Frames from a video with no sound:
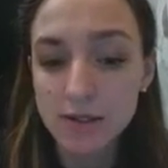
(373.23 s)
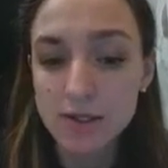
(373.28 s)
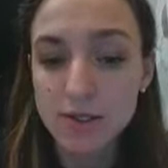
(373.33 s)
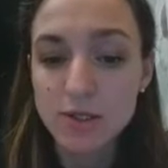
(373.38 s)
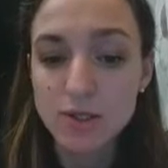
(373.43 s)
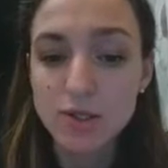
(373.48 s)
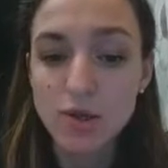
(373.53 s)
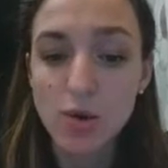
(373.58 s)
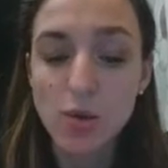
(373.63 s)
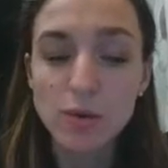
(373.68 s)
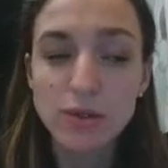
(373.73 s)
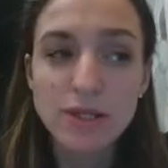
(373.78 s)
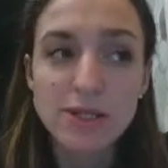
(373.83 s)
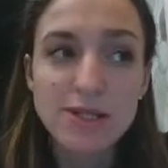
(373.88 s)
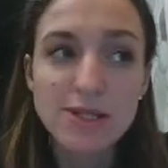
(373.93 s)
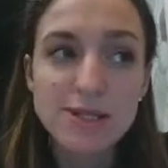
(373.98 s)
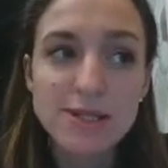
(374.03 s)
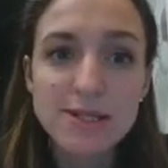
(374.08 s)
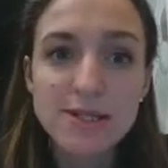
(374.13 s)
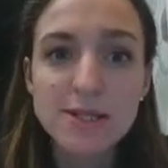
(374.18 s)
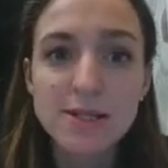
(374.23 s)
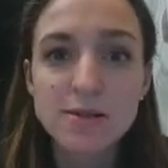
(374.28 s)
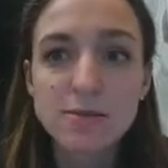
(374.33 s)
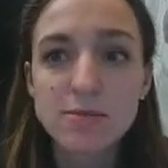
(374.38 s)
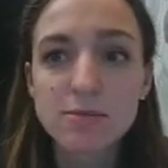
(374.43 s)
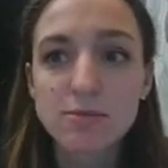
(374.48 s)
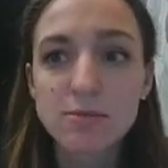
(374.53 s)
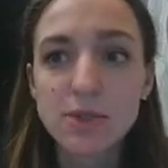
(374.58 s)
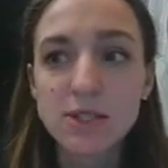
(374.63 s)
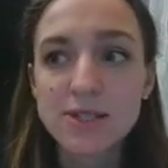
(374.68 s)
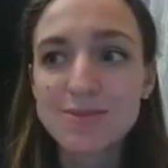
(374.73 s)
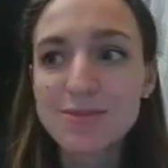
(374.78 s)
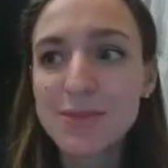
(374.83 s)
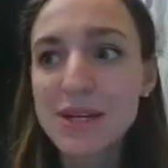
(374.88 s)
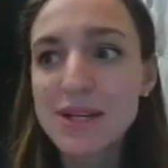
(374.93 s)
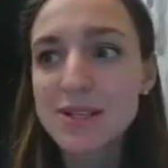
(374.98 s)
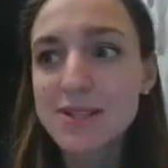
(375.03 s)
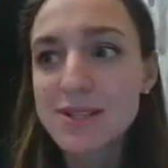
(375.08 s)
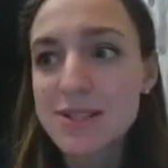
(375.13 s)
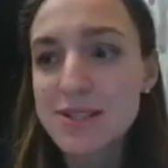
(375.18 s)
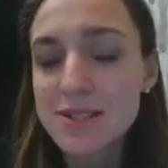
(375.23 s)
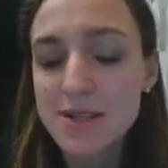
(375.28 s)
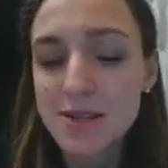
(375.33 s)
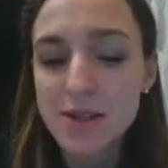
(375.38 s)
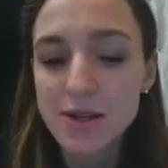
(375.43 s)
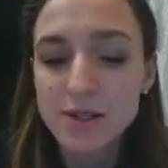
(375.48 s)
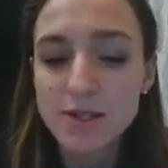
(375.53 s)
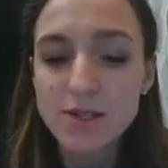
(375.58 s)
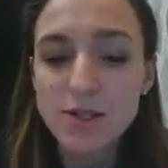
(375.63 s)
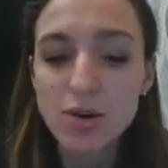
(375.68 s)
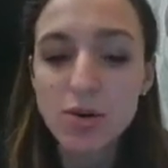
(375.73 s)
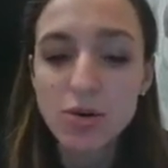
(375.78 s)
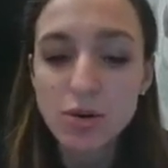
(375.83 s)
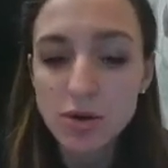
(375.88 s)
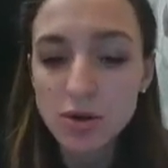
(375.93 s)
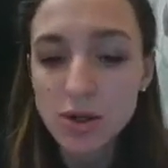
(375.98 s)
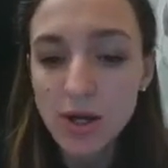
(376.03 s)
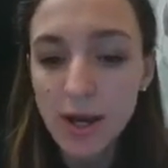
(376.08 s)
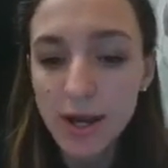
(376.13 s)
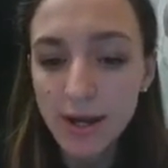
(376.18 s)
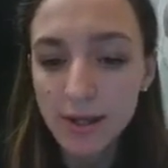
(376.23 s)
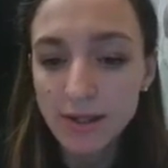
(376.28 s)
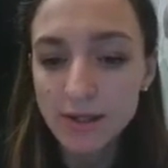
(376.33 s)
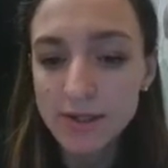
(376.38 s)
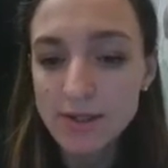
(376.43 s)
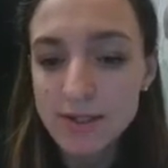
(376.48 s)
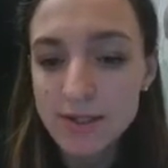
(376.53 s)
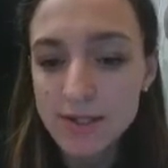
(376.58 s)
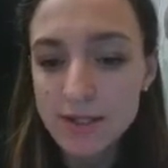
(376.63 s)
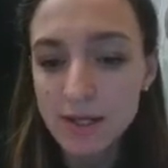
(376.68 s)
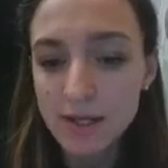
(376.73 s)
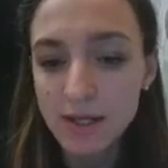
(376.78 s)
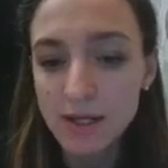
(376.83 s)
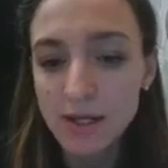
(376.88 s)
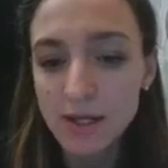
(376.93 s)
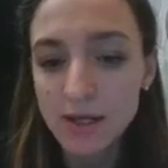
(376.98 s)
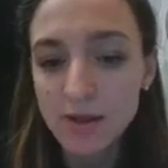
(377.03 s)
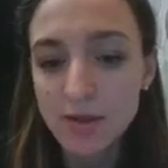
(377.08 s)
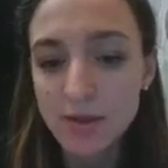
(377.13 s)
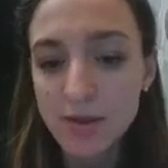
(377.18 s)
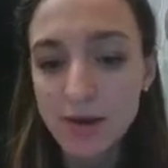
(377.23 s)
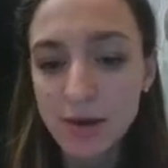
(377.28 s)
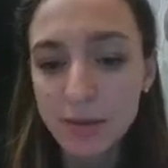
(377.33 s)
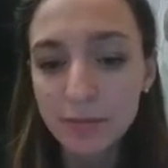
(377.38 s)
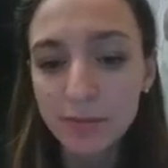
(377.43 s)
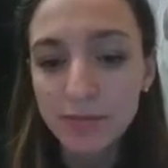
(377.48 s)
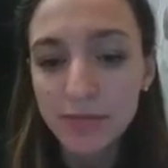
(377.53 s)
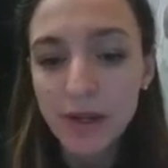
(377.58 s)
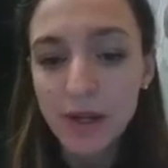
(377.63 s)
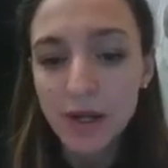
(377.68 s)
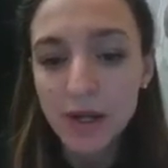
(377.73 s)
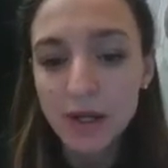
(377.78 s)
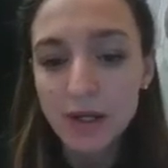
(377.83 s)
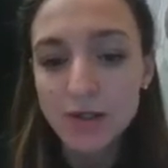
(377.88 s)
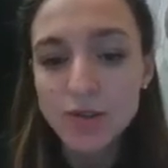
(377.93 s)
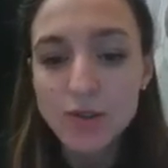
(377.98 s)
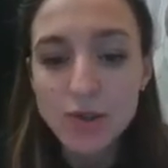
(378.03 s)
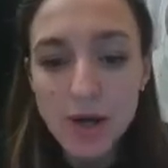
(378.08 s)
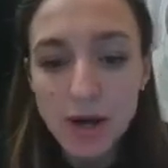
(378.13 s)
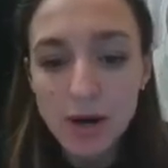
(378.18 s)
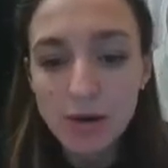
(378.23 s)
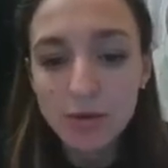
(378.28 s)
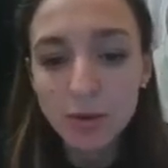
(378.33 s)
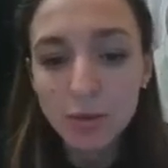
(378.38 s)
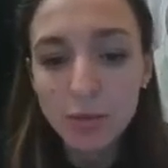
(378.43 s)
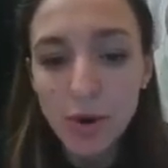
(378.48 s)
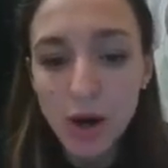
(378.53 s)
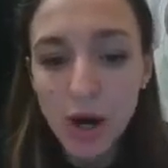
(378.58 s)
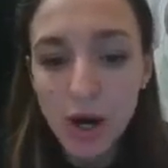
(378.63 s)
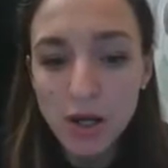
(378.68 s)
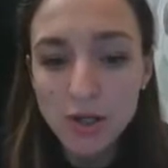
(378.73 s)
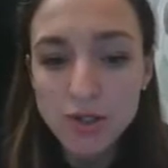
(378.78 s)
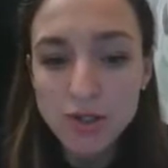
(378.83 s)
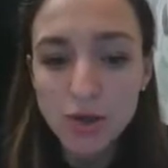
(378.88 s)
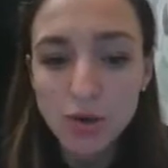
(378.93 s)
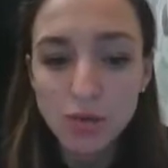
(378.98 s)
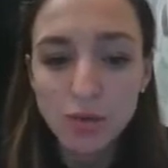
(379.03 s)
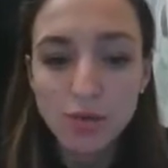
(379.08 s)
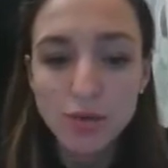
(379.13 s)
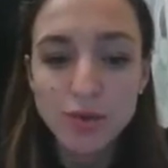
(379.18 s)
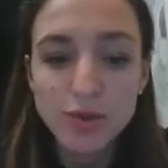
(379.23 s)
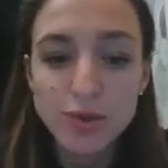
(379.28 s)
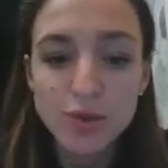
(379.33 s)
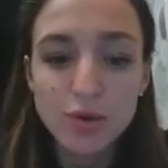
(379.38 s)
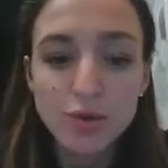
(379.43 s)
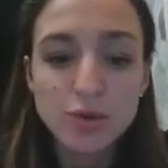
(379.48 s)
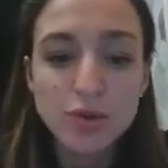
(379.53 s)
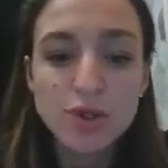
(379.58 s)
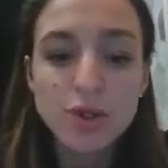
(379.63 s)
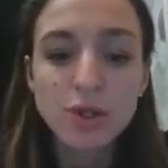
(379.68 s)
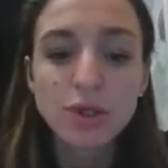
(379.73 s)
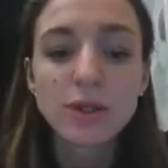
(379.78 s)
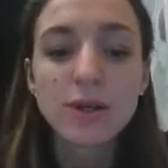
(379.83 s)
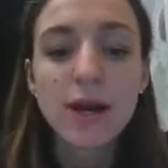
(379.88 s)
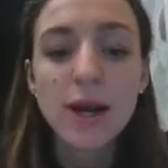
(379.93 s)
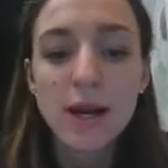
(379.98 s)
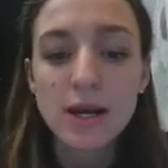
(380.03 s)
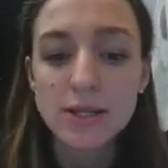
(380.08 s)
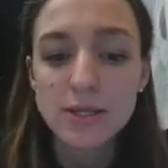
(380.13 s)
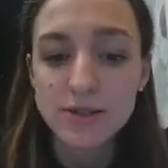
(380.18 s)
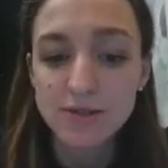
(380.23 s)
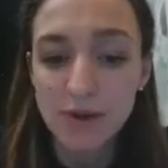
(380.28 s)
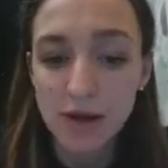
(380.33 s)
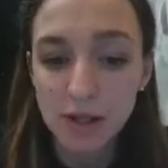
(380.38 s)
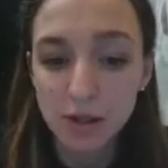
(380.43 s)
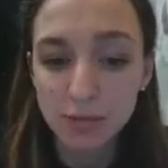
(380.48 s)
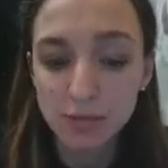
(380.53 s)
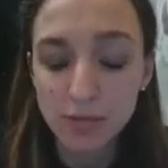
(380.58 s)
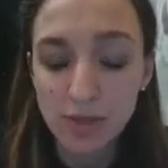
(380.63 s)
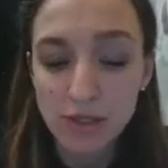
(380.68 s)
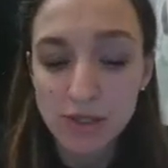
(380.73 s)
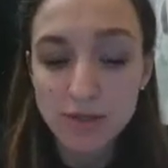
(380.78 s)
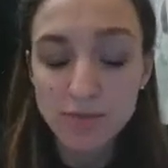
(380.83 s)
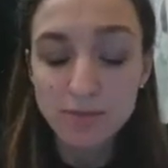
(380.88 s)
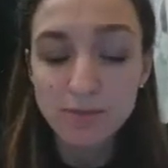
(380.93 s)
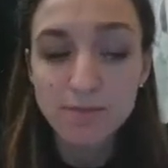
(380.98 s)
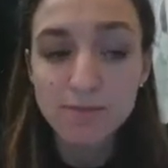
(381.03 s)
So it is um, it means that oral health uh, in the integral part of the total development.